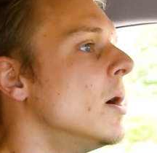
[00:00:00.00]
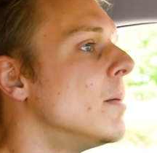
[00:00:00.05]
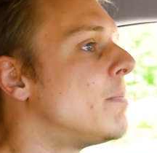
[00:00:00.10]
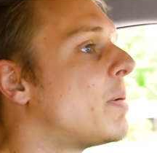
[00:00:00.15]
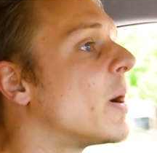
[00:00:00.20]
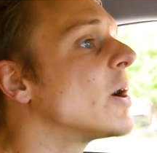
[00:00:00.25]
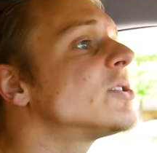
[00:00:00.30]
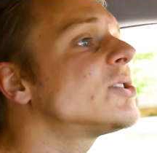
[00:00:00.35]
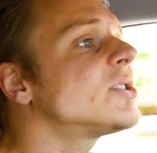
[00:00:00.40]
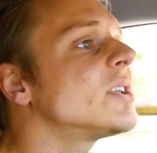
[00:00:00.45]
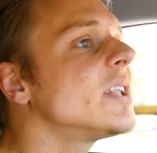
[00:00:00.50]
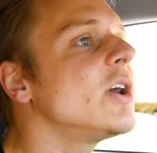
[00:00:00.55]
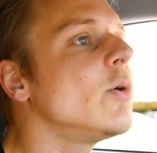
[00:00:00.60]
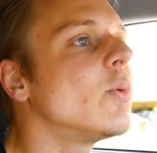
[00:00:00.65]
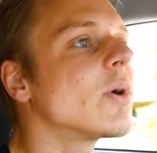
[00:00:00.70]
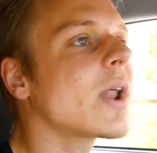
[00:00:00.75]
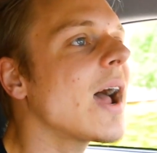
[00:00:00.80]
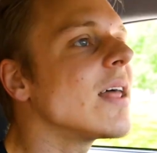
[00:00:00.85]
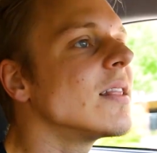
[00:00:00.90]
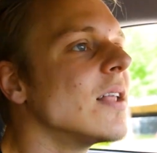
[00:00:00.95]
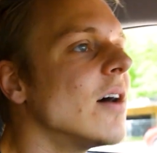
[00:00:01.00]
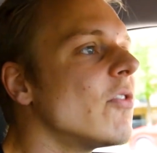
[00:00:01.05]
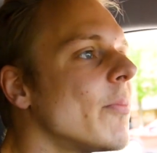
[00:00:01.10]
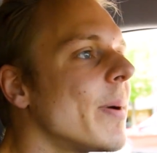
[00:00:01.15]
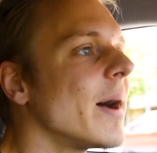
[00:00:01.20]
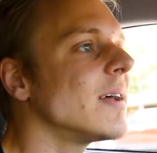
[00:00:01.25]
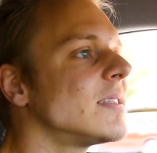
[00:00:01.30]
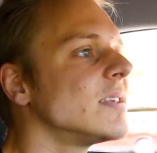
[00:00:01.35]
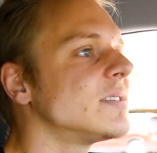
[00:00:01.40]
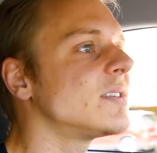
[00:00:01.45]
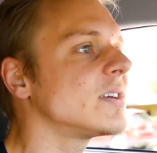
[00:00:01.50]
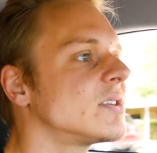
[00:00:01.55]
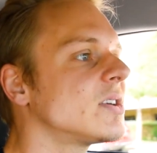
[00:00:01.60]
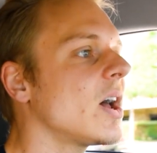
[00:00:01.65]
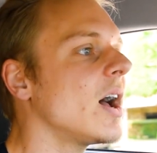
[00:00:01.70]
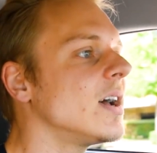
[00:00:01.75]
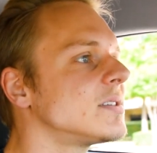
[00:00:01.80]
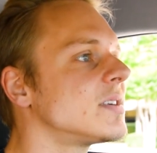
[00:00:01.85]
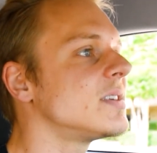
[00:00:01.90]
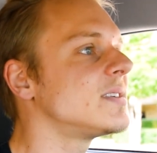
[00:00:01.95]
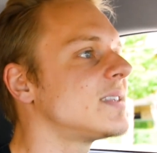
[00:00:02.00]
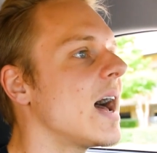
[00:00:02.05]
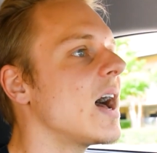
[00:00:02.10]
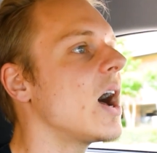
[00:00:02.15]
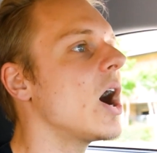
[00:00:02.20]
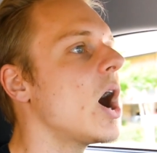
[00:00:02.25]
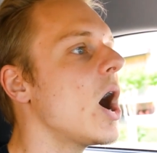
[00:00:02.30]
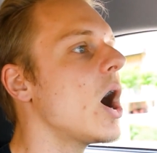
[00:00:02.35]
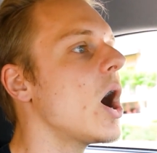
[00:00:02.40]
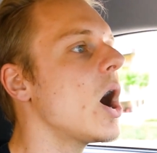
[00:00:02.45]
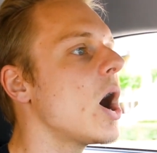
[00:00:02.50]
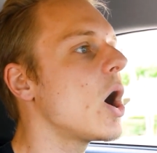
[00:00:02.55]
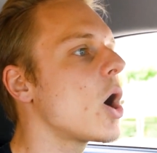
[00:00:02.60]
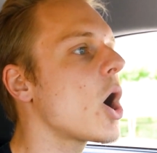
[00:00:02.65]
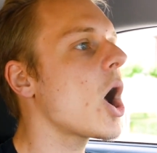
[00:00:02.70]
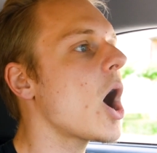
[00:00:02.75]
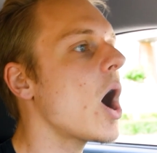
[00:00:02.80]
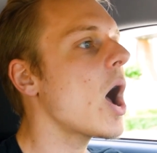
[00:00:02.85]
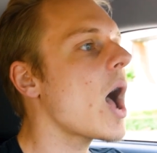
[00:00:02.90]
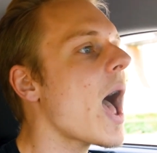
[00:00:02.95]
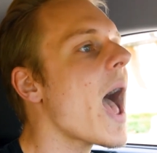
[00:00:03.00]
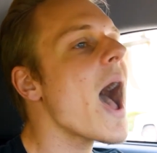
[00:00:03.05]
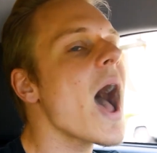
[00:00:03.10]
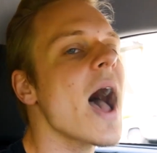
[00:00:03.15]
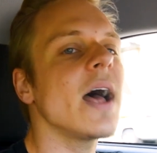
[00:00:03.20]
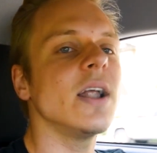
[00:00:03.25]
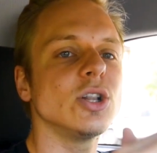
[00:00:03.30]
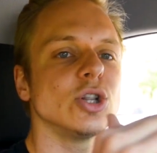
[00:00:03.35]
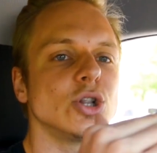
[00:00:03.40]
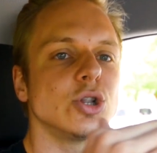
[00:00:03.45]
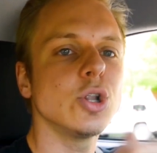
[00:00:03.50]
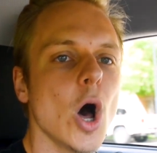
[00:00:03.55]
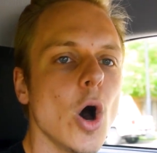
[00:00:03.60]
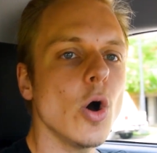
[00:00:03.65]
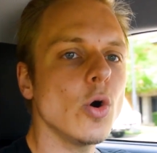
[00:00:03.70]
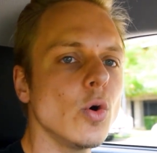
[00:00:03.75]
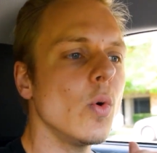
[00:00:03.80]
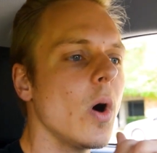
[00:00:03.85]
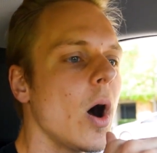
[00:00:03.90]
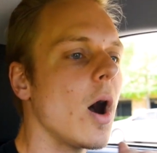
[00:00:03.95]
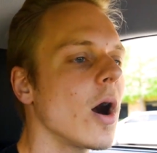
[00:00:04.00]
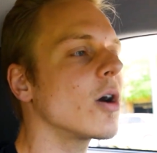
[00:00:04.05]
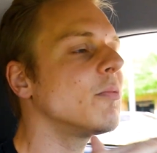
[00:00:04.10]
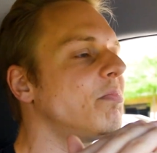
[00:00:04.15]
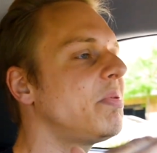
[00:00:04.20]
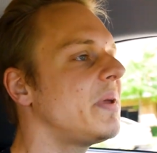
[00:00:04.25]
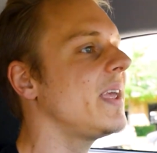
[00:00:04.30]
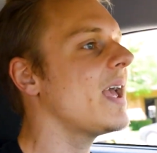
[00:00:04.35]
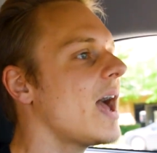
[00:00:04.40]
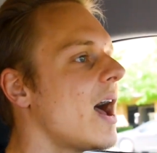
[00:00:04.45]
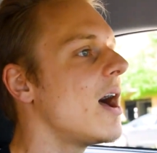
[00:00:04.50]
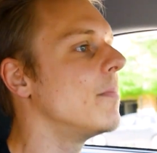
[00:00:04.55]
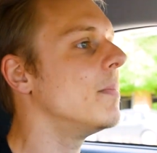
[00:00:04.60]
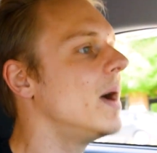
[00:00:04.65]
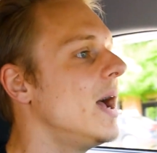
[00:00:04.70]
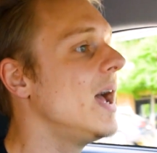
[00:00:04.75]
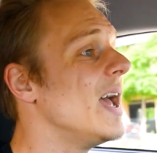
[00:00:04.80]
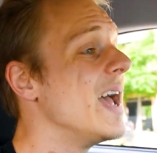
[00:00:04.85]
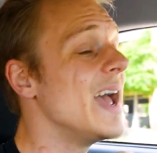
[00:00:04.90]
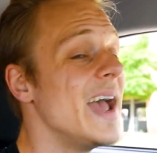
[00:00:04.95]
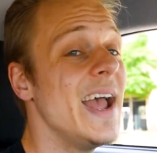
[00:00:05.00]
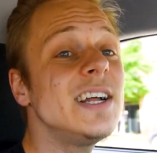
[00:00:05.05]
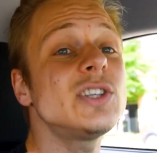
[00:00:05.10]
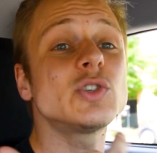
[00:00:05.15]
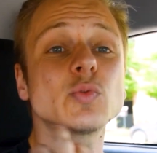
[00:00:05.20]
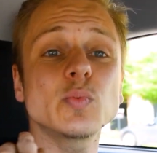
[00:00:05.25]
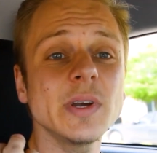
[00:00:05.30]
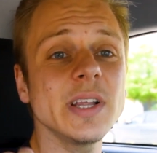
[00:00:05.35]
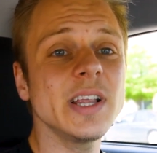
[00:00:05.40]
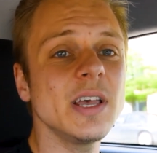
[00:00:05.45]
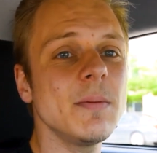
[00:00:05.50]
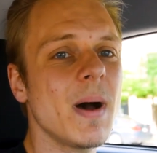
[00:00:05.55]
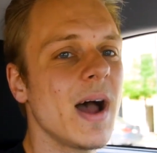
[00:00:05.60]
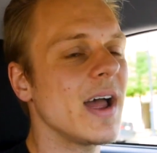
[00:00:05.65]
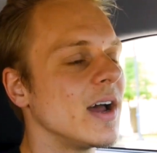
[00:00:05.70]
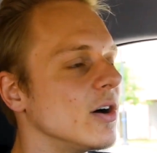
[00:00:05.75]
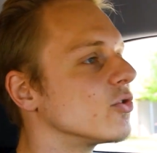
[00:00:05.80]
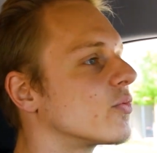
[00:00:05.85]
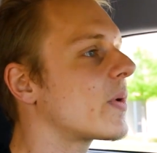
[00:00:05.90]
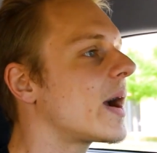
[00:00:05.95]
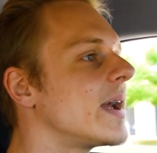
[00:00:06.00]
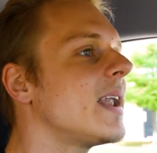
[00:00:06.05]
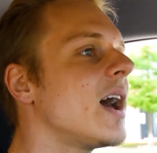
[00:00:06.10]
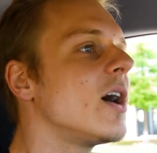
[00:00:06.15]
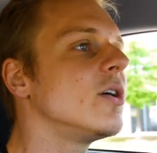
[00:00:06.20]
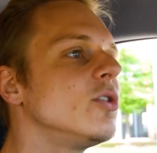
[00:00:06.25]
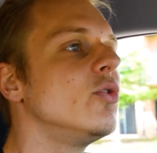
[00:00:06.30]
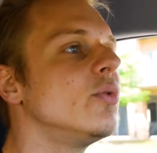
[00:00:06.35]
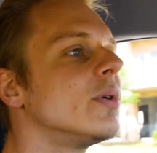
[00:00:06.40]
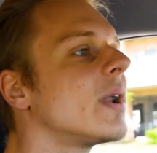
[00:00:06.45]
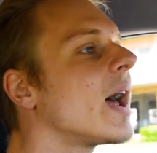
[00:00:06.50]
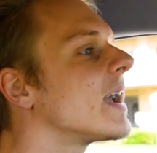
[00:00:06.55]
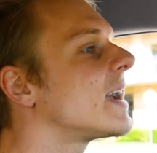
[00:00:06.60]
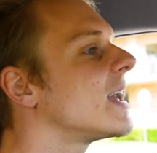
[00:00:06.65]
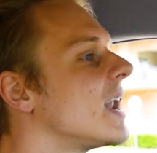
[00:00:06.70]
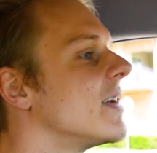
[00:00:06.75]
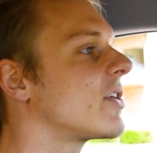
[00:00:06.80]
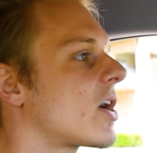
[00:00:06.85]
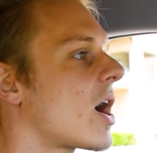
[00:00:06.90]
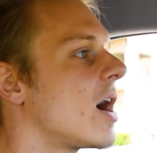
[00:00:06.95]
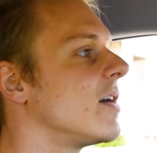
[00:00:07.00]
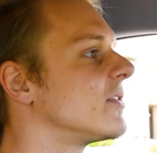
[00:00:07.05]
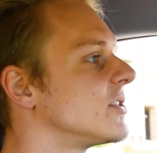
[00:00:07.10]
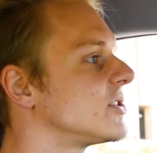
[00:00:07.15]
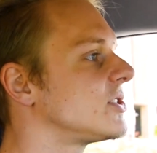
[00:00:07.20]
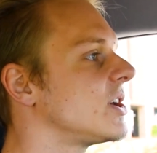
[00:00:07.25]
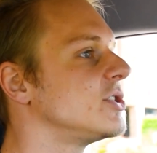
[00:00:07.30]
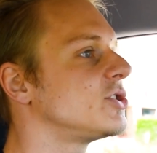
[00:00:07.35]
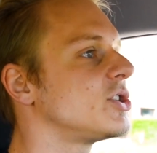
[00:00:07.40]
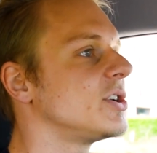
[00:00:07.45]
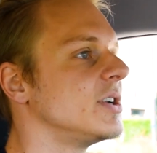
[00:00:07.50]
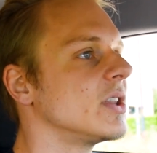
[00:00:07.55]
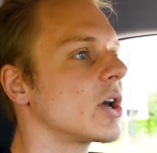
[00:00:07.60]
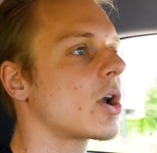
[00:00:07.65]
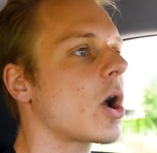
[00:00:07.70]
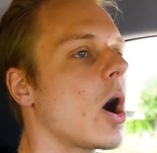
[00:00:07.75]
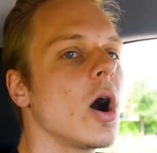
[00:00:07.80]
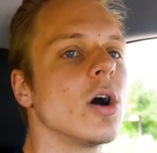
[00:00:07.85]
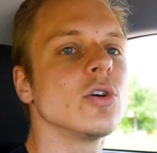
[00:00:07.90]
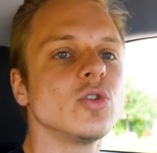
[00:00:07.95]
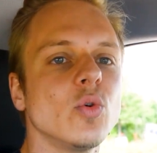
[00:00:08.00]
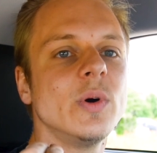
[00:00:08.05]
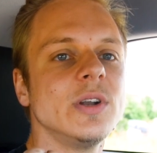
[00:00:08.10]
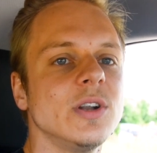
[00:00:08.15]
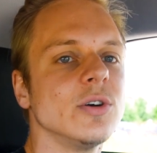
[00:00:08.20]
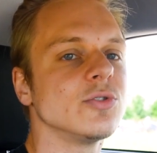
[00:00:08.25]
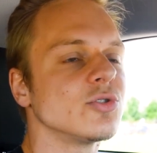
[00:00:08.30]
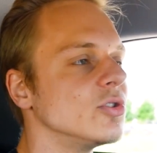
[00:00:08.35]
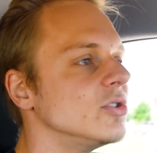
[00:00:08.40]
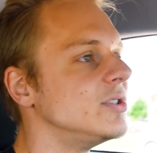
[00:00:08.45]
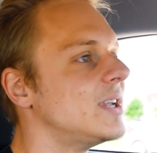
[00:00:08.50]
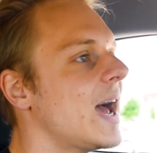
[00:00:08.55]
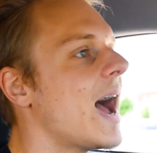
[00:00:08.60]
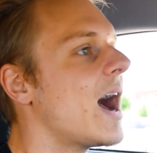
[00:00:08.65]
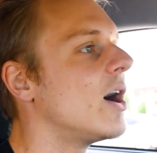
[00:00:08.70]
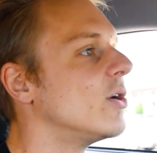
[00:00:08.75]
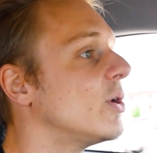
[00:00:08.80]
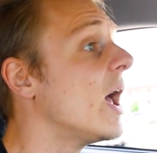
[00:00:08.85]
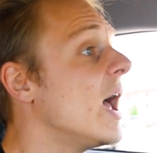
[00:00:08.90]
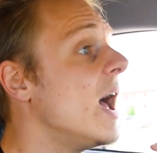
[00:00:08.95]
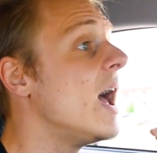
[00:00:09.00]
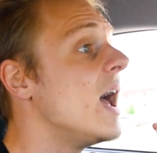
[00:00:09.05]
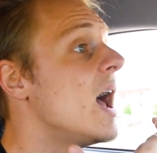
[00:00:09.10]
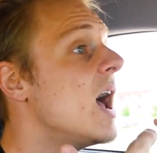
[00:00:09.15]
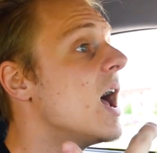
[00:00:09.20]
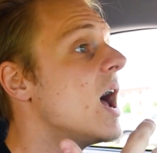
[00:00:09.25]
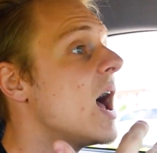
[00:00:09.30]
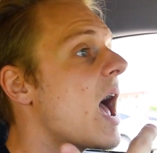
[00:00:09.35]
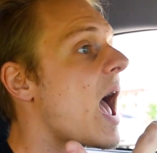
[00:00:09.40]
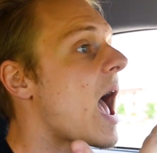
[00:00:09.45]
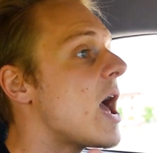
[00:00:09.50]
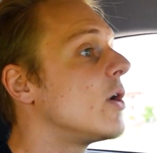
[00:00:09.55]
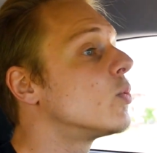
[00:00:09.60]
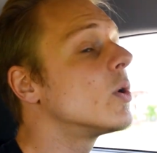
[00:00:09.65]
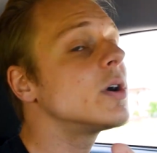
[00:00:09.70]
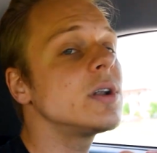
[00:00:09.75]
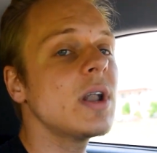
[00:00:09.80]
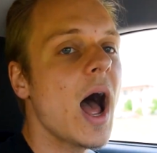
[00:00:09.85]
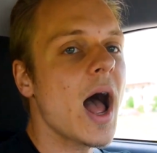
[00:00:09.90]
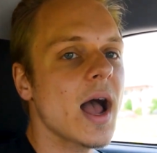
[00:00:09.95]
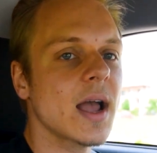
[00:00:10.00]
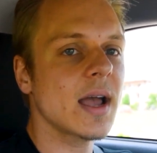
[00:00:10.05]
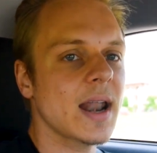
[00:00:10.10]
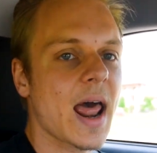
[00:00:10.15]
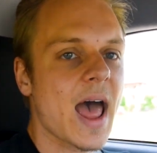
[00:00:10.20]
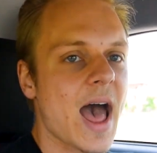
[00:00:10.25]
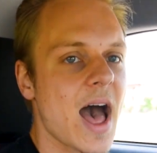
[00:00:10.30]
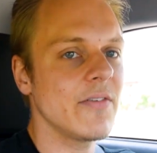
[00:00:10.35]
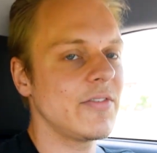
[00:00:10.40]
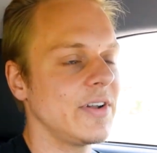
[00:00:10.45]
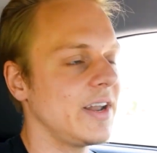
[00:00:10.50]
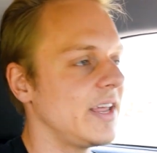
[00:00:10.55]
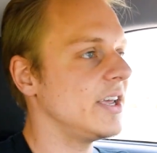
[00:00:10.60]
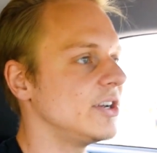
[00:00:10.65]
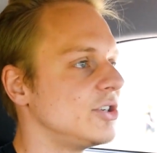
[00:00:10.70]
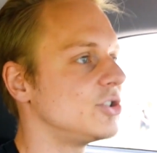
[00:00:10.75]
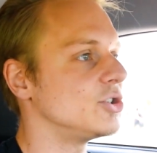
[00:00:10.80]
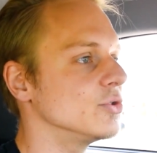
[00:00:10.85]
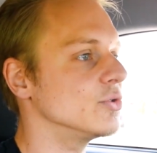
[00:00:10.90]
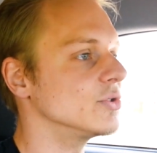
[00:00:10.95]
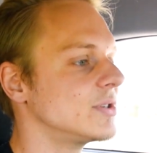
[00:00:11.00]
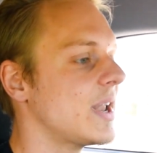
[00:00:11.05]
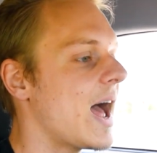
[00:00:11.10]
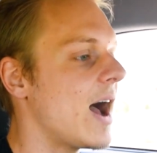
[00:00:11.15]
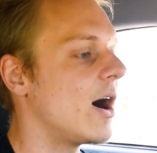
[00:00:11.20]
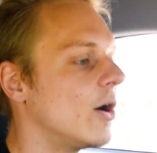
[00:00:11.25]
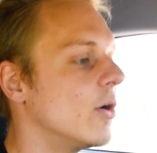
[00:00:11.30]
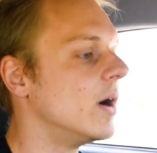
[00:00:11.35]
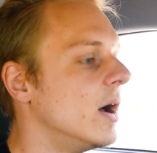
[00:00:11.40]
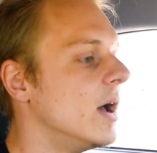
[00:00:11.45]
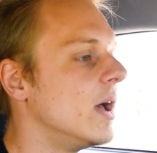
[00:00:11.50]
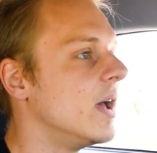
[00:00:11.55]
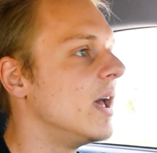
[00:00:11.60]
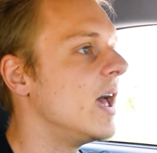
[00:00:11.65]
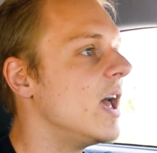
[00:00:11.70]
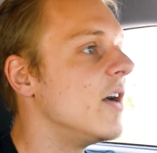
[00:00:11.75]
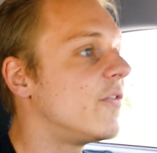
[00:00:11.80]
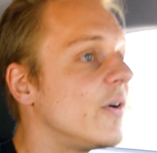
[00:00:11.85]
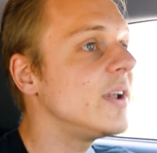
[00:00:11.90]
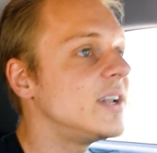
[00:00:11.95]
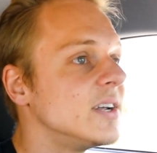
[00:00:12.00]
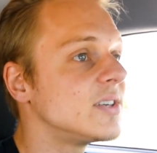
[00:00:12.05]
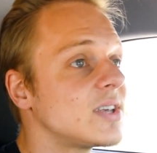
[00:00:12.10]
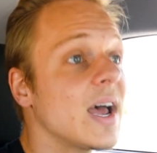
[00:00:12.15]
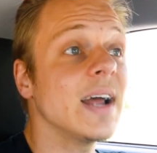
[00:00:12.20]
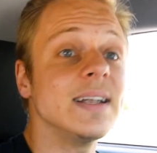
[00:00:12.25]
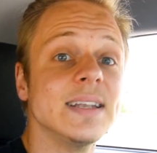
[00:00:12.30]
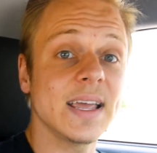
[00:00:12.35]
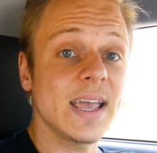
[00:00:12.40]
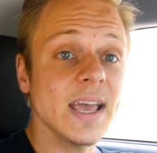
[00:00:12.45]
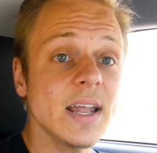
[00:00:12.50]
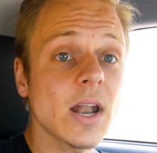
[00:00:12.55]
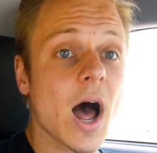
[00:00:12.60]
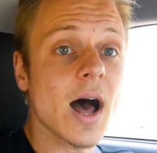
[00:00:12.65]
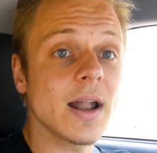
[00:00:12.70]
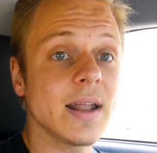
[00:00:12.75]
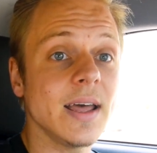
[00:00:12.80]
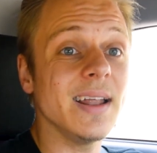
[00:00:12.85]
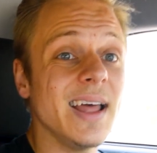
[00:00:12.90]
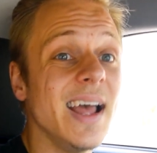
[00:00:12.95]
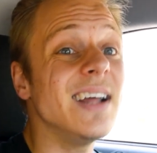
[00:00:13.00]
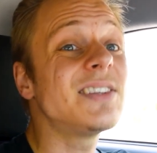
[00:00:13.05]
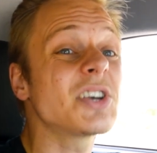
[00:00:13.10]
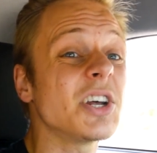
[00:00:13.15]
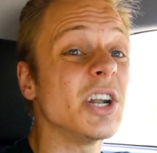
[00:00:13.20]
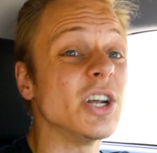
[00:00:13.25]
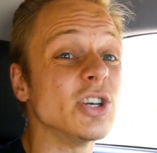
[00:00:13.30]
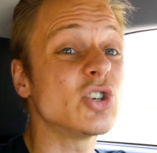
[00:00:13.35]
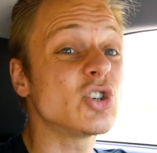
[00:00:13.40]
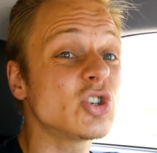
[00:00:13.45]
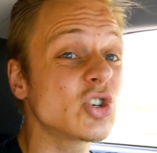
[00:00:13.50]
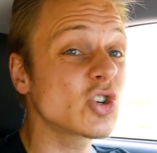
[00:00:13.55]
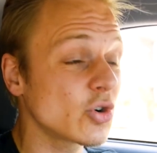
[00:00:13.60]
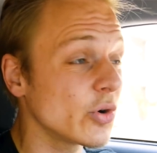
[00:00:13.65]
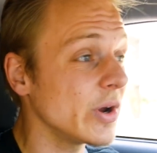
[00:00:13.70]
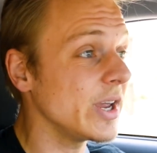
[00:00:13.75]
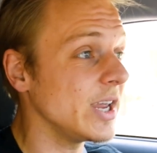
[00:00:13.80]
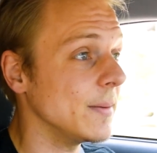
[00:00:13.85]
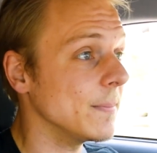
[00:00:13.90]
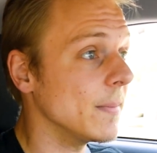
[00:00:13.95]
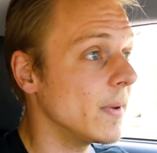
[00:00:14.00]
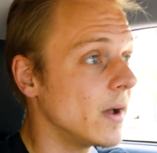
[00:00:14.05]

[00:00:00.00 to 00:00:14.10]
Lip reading: Personally, what I love about this exhaust is that at low RPM, it's really mild. Right now, you and I can have a conversation in the car, the windows are down, and we're not gonna have any issues. Now, if we decide to get on it, it's gonna scream.